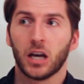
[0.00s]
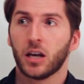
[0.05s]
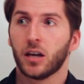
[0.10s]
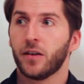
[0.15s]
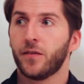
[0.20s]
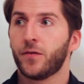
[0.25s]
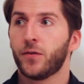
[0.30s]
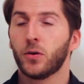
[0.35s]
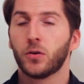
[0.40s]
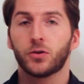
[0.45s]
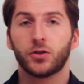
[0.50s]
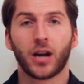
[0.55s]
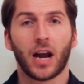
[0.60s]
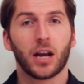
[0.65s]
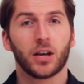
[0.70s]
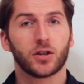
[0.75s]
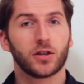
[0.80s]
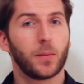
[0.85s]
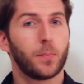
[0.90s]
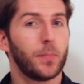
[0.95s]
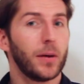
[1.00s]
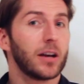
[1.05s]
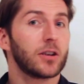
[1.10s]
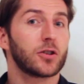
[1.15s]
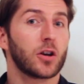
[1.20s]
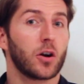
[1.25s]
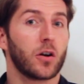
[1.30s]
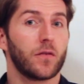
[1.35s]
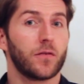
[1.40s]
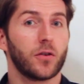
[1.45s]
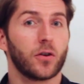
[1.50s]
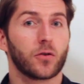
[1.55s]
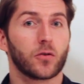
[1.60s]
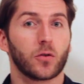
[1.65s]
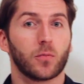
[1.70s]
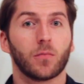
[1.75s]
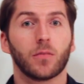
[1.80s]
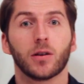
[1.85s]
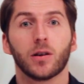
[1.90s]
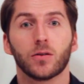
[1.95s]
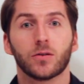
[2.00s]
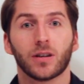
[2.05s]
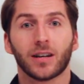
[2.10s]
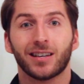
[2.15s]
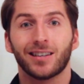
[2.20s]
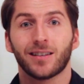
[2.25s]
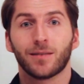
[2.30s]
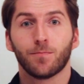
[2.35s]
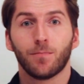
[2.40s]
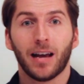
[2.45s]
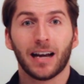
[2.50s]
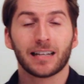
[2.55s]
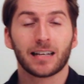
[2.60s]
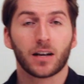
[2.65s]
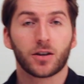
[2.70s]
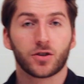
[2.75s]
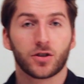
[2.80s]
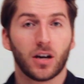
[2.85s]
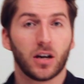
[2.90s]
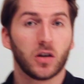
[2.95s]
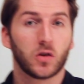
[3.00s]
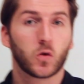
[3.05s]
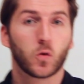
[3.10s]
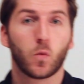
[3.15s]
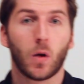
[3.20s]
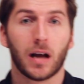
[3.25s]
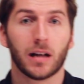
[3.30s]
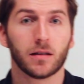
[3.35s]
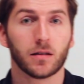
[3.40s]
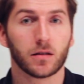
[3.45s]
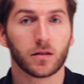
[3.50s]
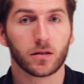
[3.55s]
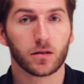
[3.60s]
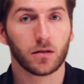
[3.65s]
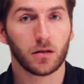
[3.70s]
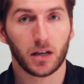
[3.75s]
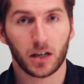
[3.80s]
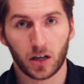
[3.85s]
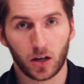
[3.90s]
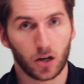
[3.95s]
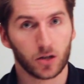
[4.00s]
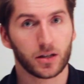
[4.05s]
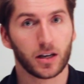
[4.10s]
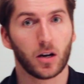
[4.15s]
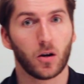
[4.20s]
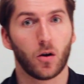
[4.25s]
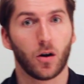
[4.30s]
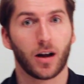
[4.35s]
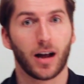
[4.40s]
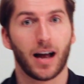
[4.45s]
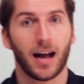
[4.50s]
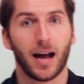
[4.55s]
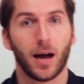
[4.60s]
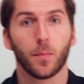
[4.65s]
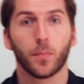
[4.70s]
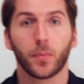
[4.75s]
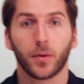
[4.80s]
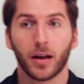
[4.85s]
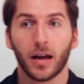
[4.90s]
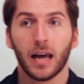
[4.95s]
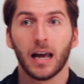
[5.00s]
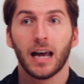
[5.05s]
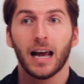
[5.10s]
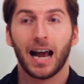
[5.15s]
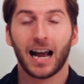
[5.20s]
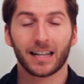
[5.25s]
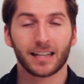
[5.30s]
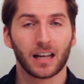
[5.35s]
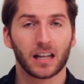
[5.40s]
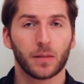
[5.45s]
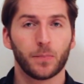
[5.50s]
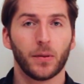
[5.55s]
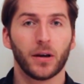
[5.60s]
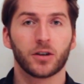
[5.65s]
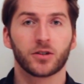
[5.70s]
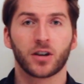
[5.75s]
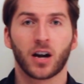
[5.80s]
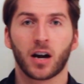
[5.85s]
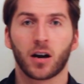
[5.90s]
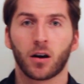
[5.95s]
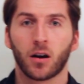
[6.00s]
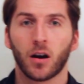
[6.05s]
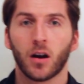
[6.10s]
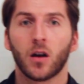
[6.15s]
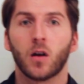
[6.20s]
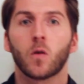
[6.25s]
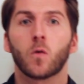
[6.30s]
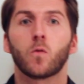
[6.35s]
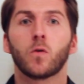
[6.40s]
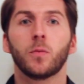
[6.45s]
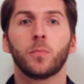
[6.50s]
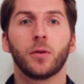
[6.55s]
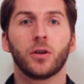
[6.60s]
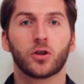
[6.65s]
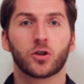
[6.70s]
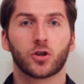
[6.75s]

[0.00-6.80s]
If you change the picture of your room, you just make that change once in HotelOga app, and that picture will be